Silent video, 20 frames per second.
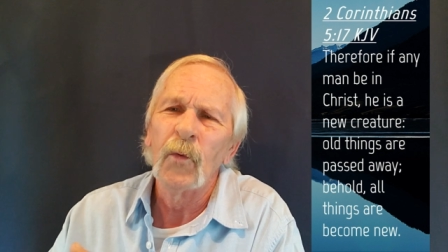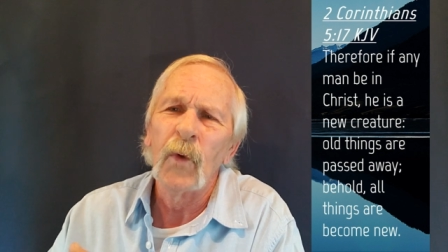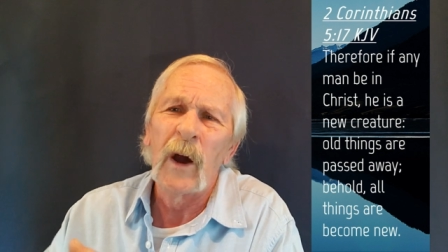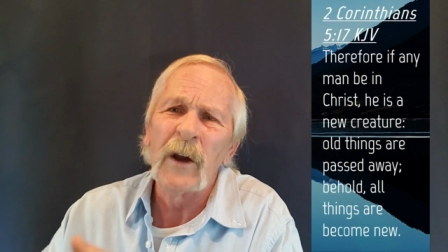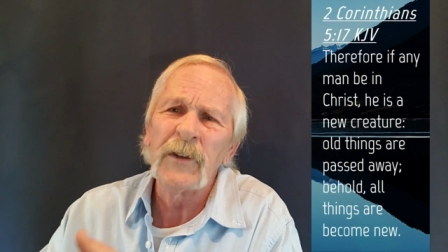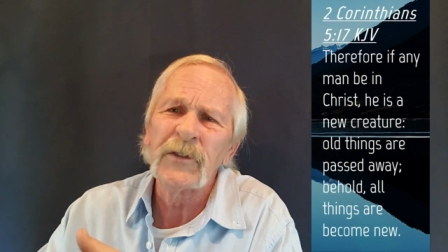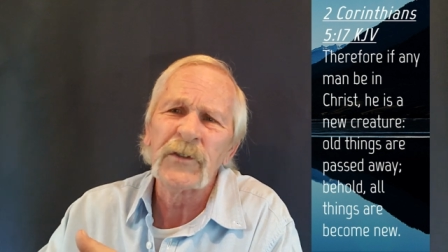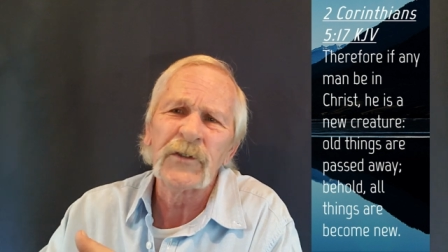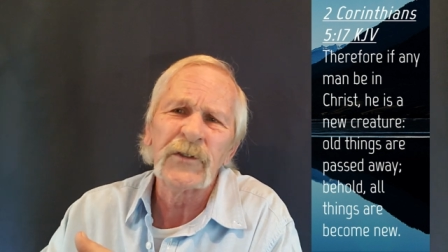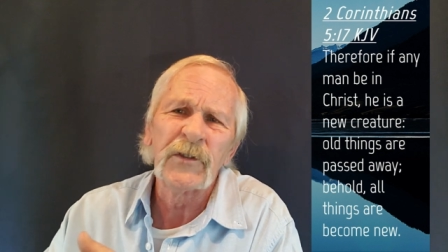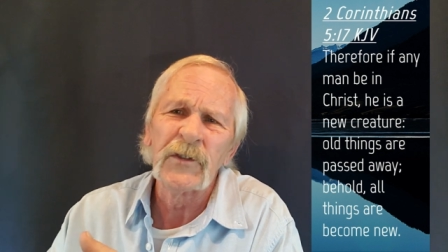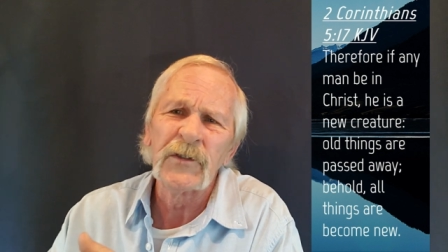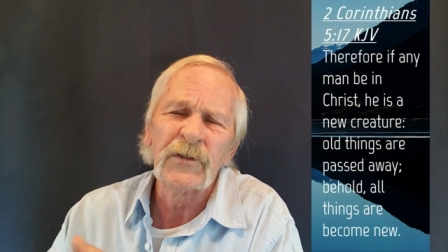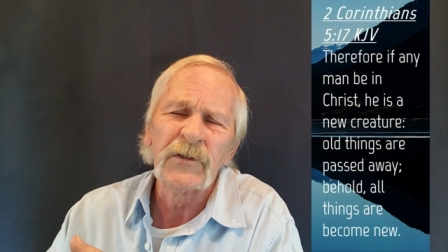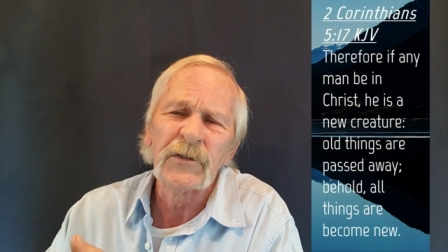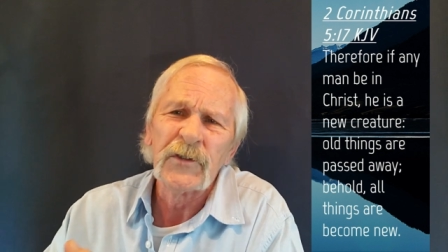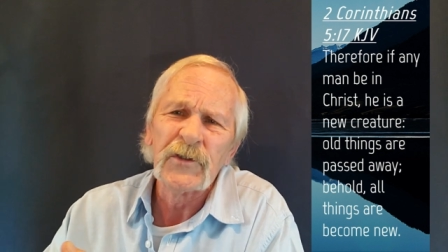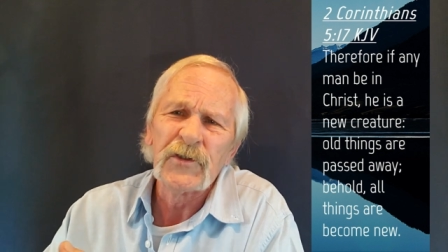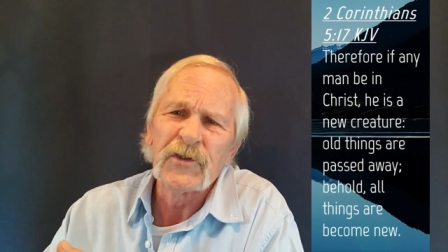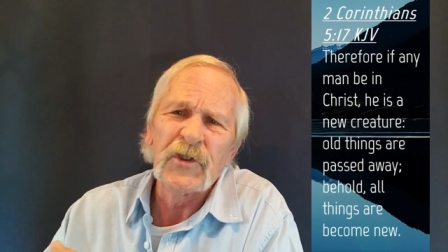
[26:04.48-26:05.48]
righteousness
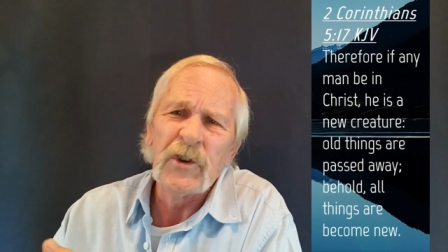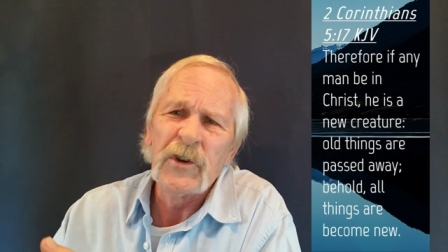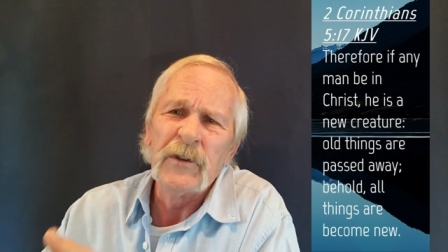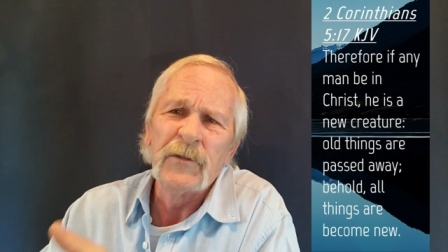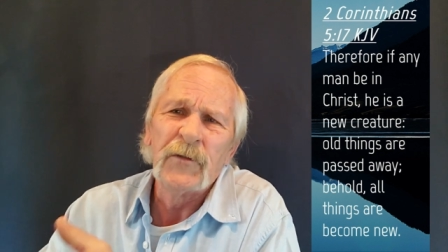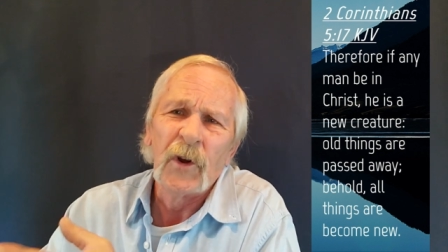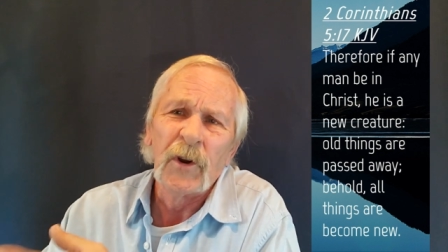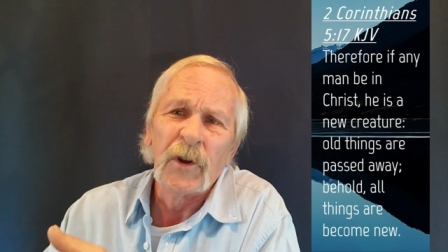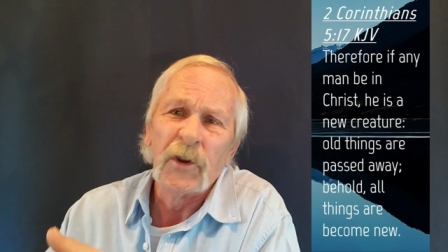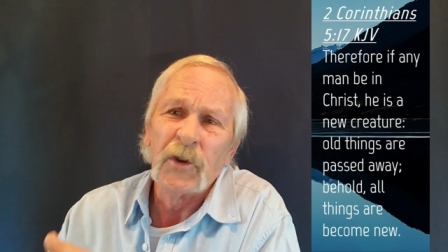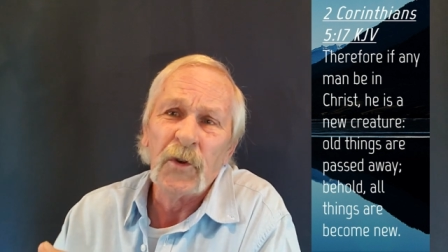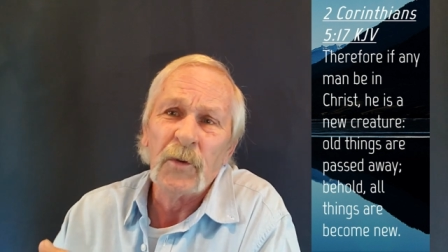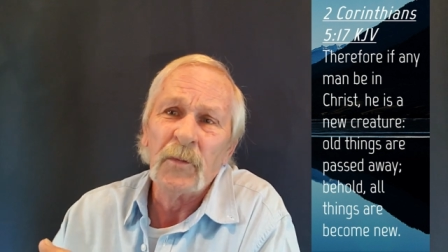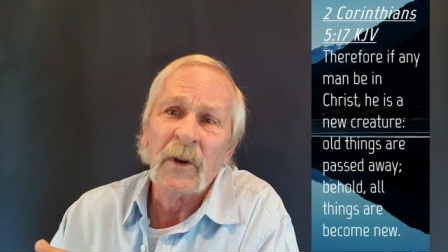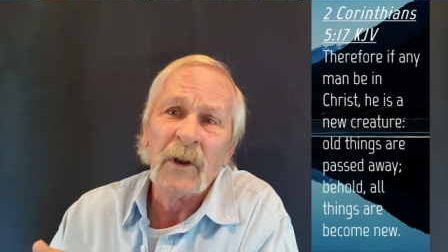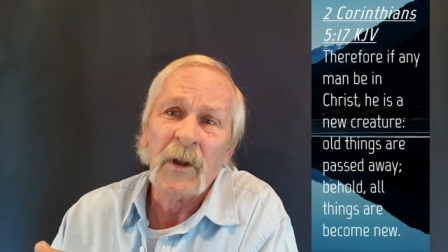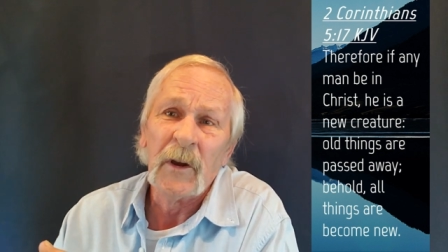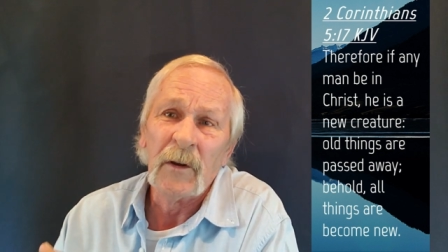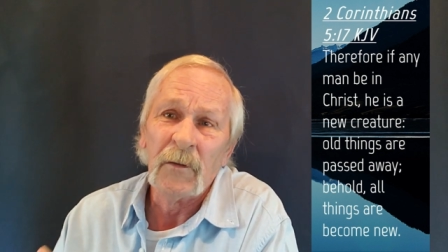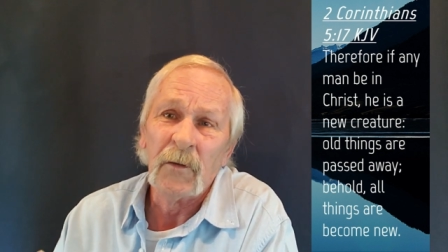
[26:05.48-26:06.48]
is achieved on a
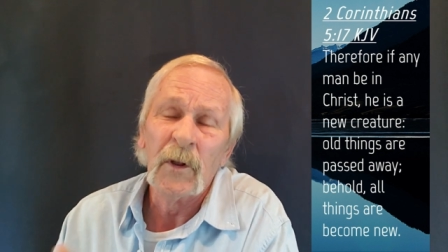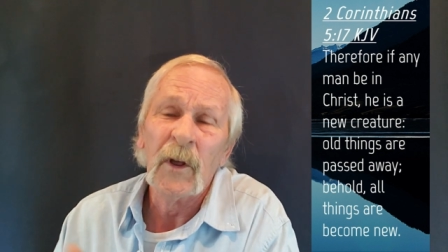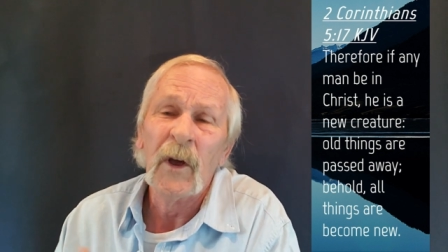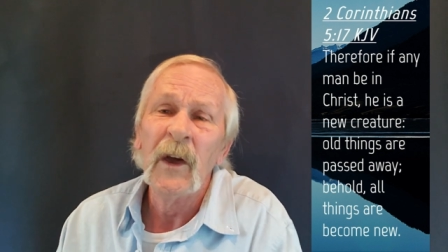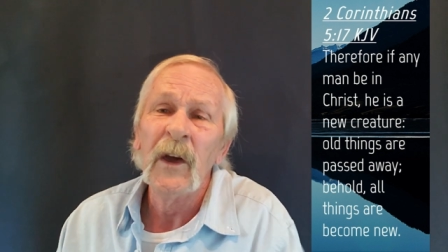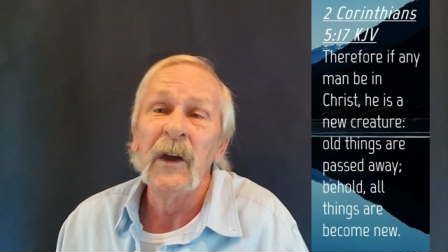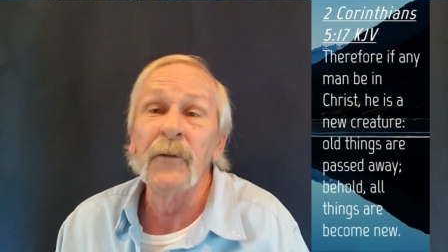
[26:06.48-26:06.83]
human level.